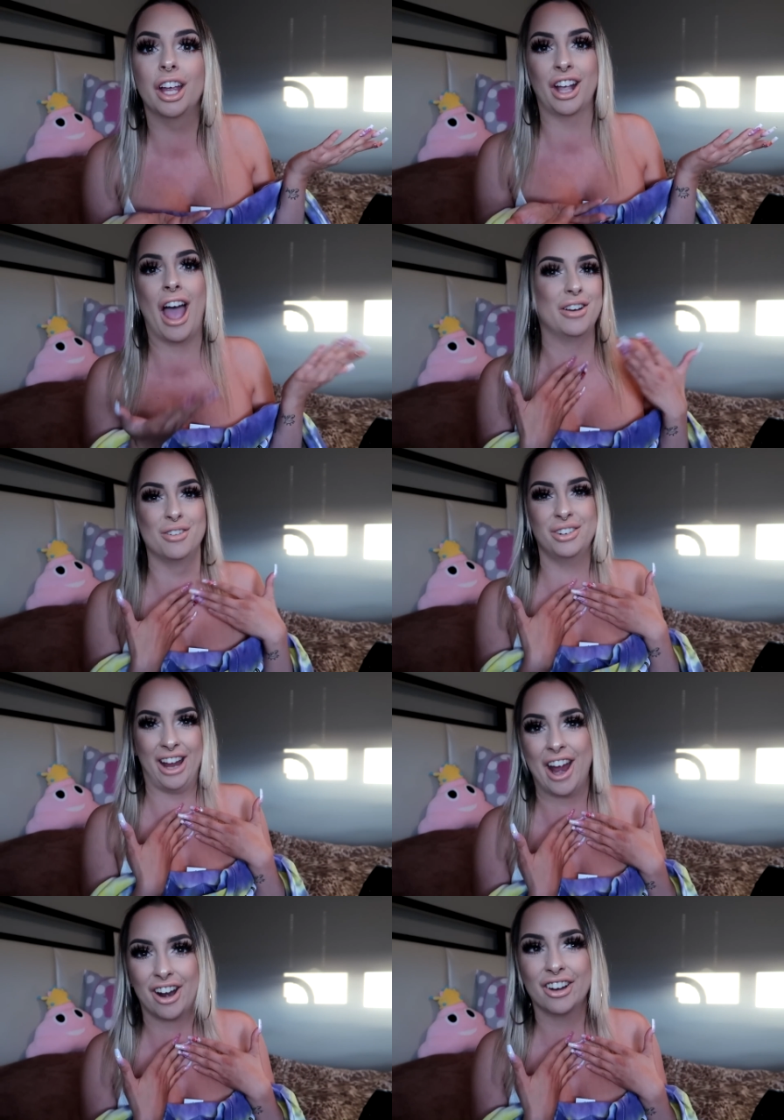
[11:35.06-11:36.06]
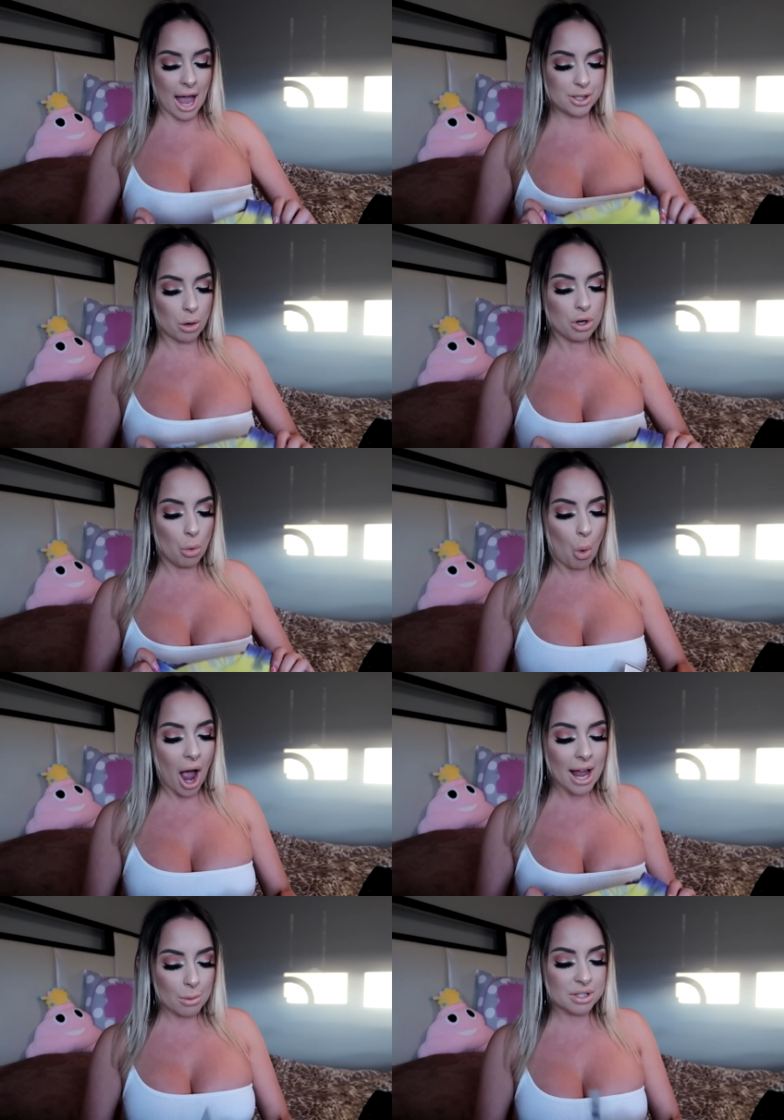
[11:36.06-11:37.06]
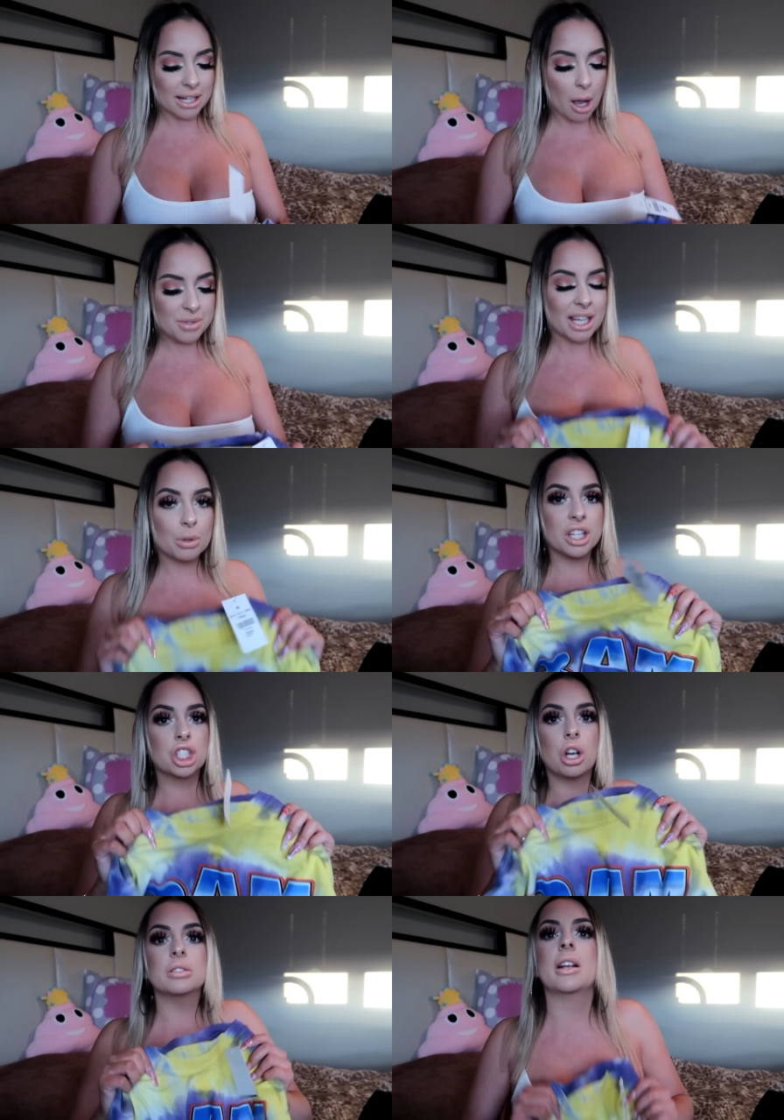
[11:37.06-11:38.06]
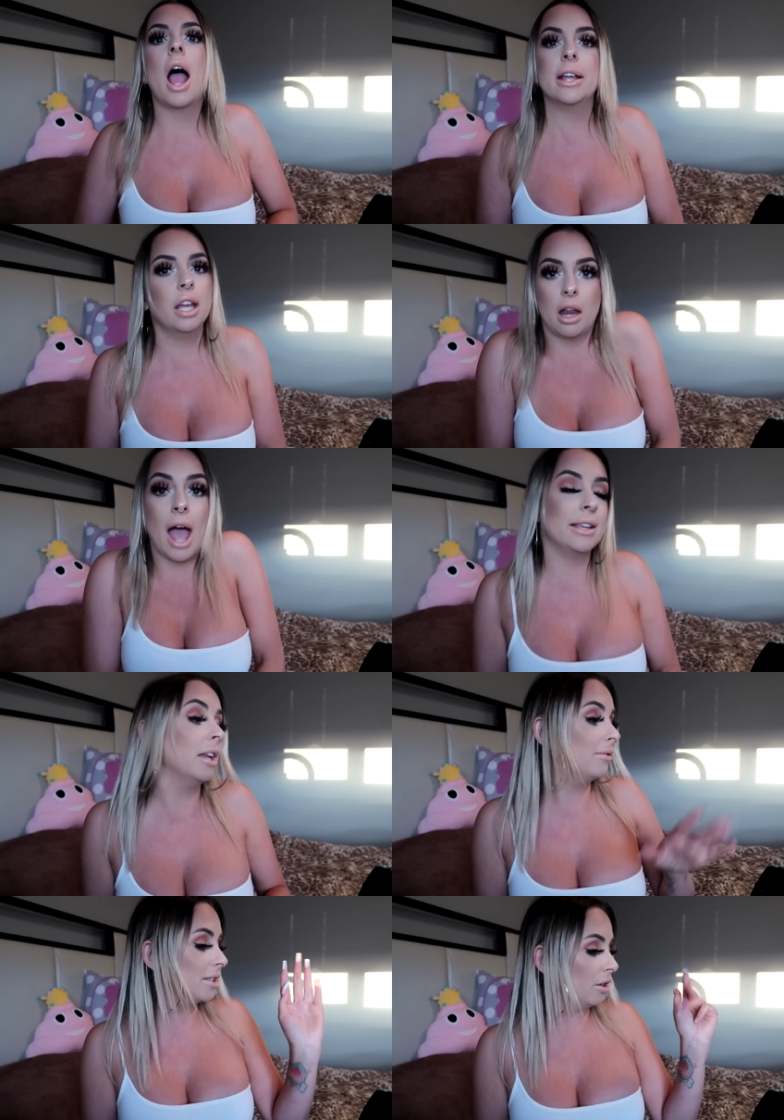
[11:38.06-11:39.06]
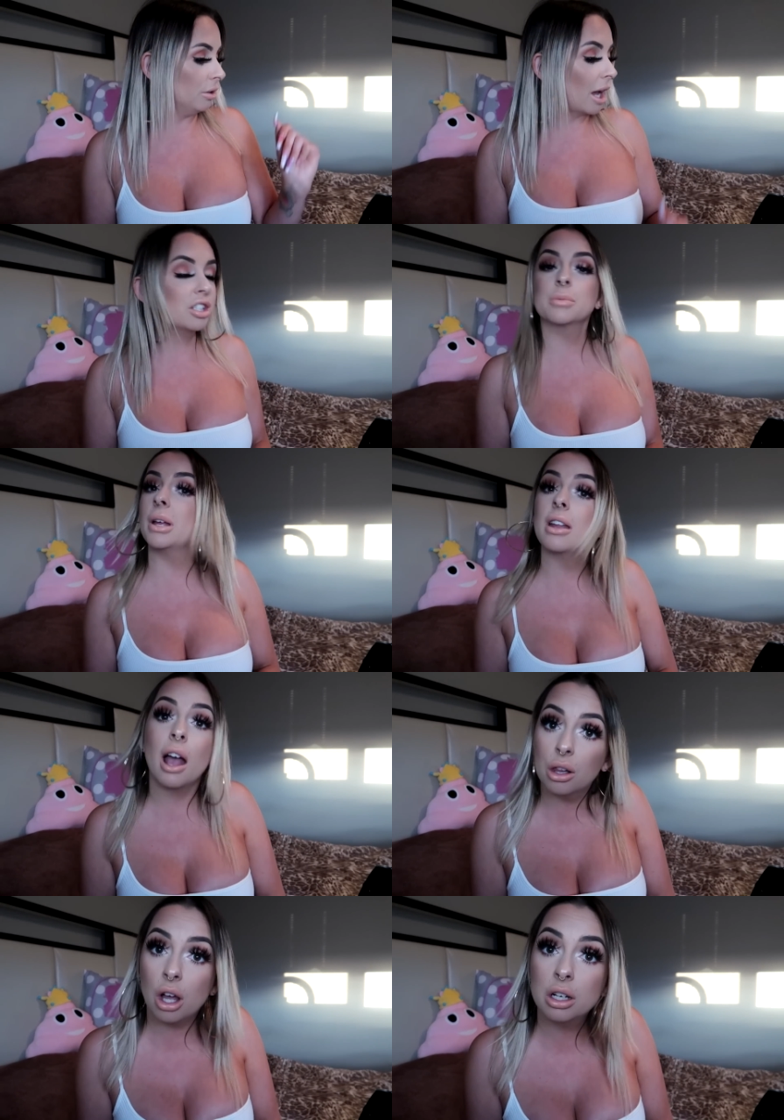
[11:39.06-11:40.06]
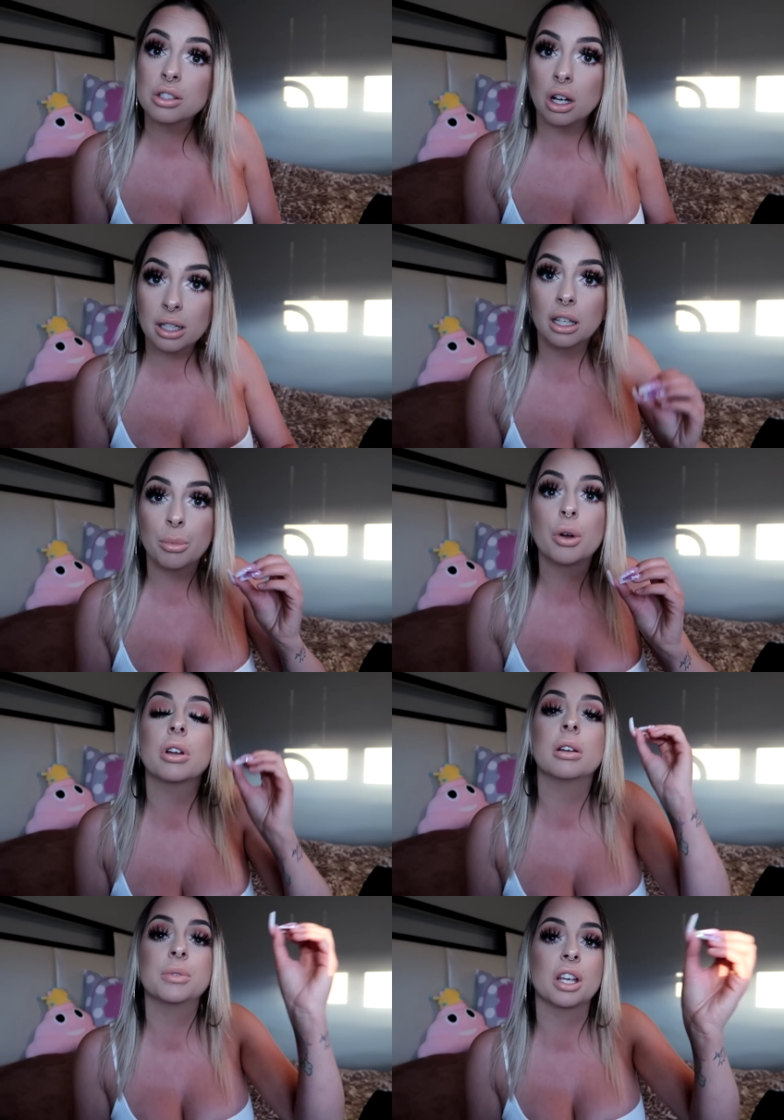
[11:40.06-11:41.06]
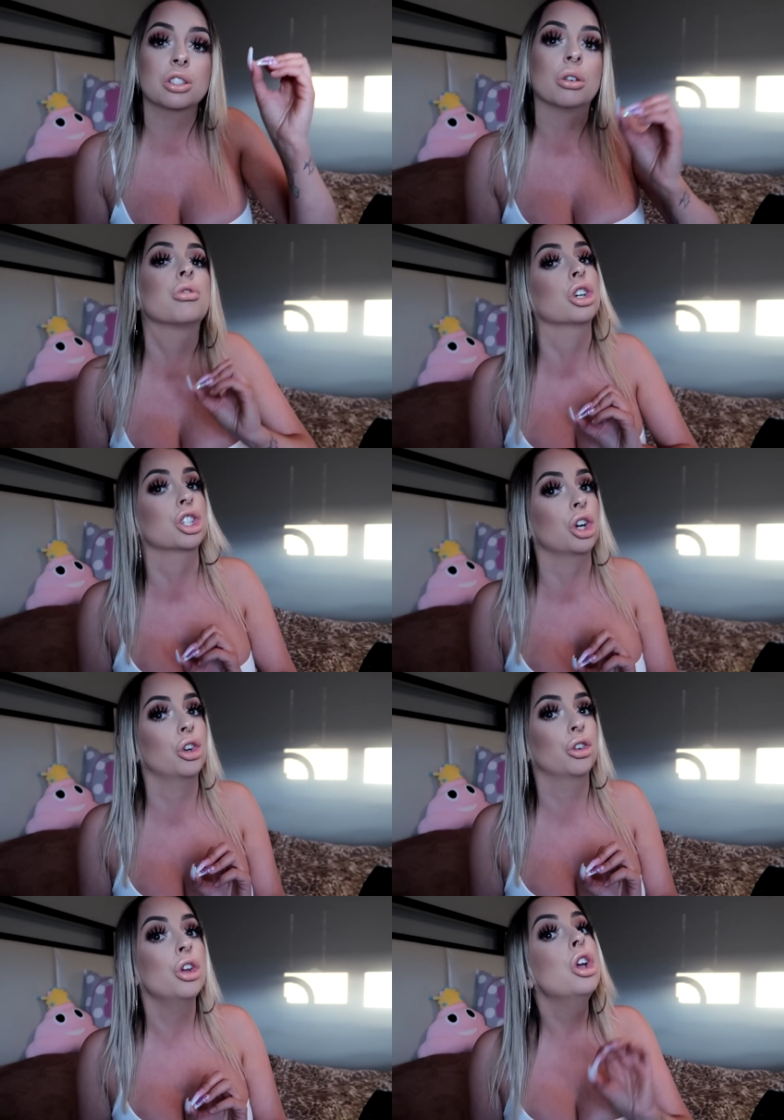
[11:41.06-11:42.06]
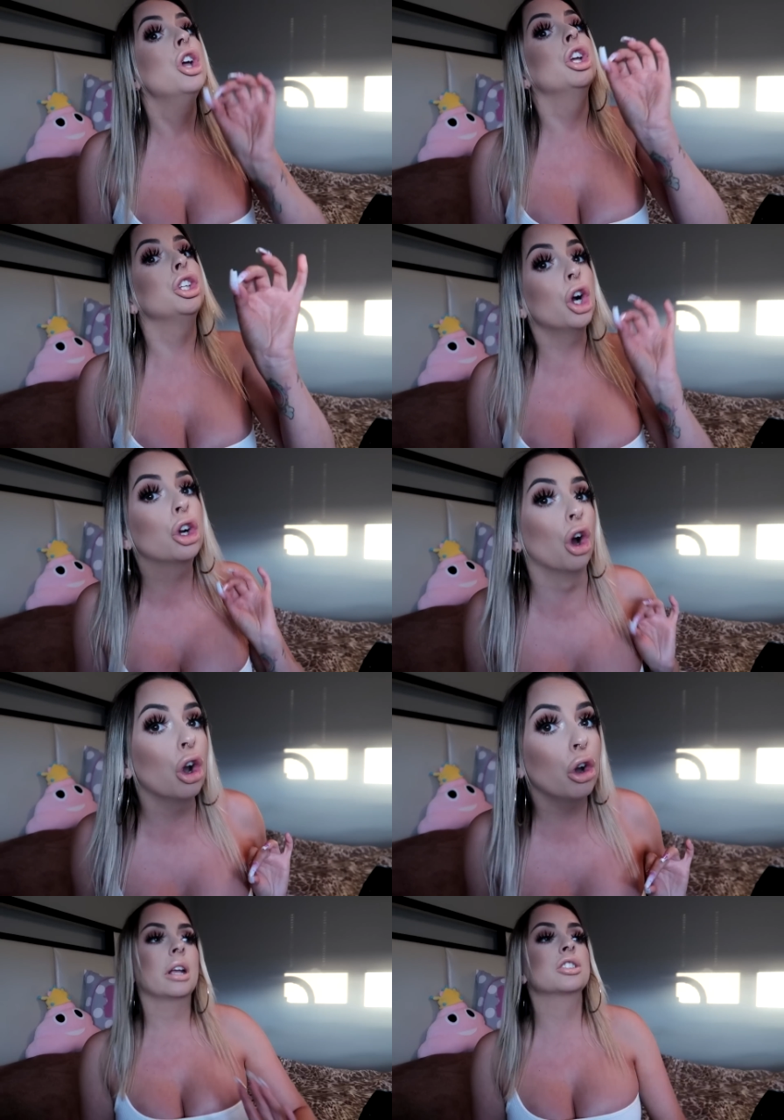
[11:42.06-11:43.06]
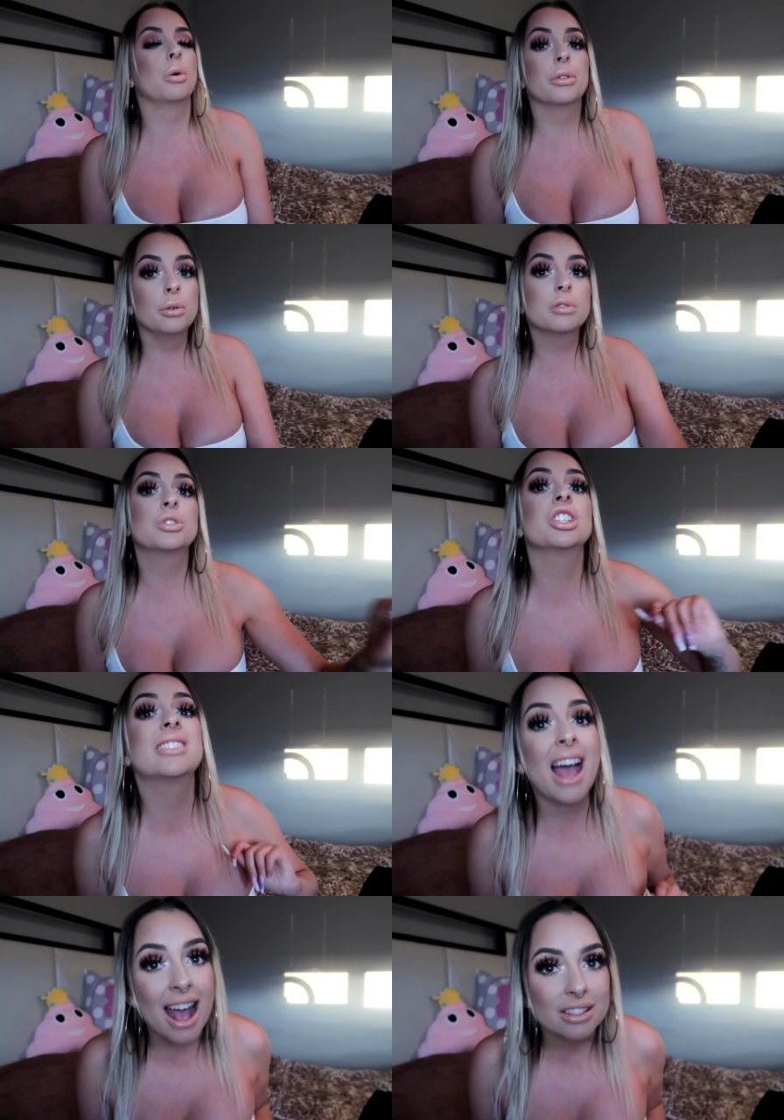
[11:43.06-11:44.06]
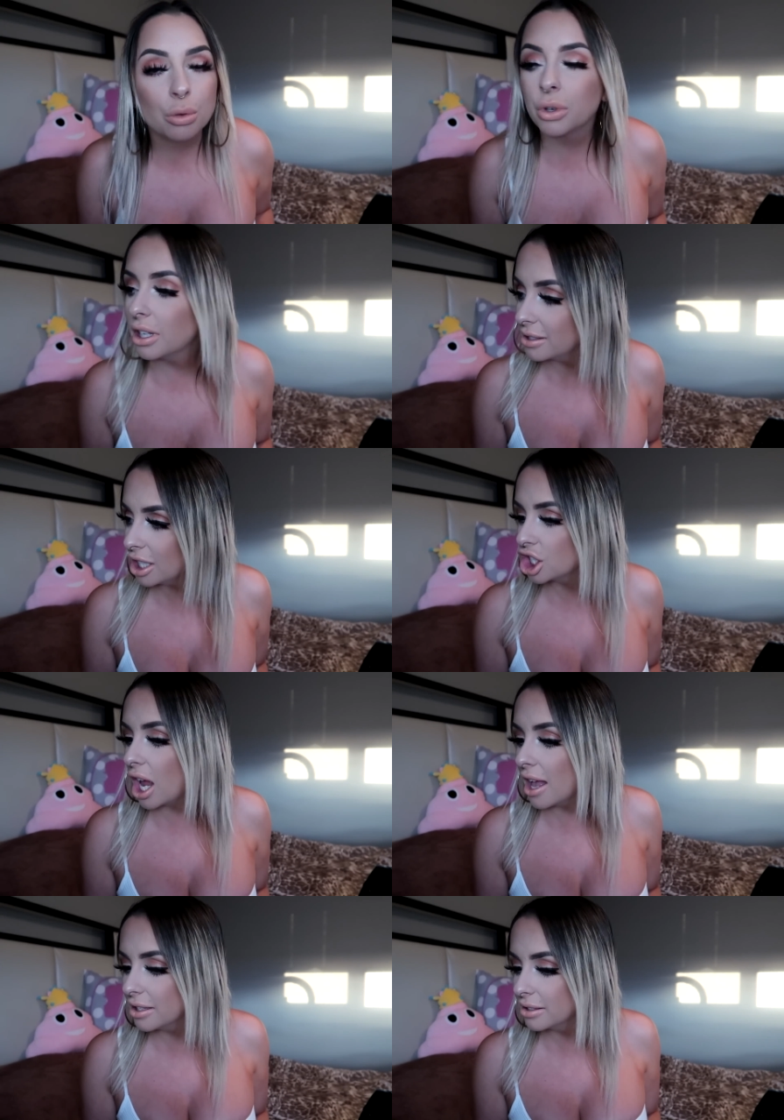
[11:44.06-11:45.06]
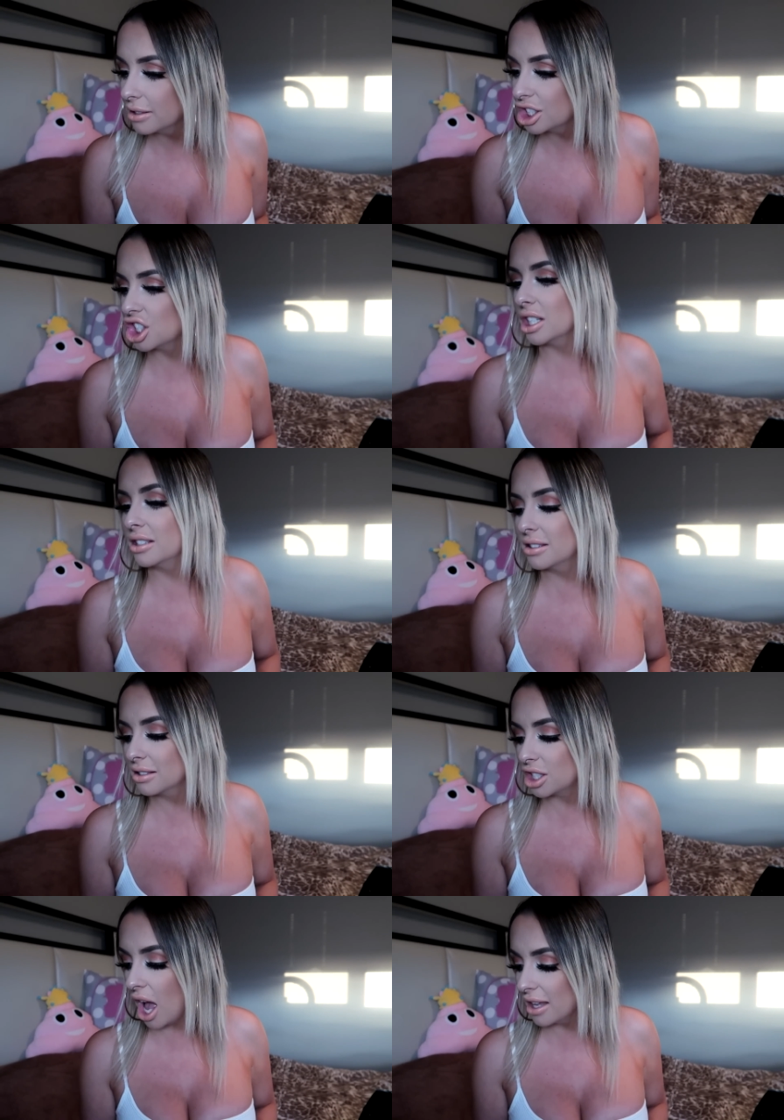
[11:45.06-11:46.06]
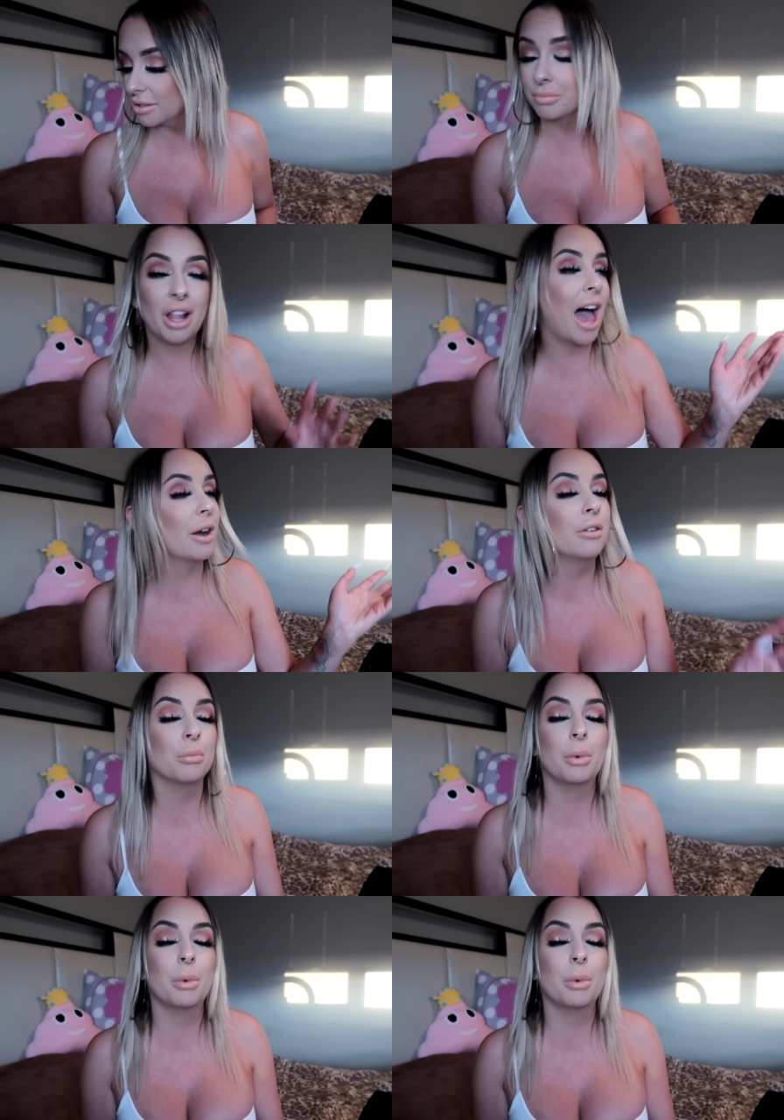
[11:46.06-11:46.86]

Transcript: Like, I don't care. I don't know why I was like obsessed with this shirt. Like, I can't, I can't even tell you. I just spent how long talking about an obsession over a shirt. Your girl is going through some shazazz, or what did I say? Shaz? Shiz? Shaz? I don't even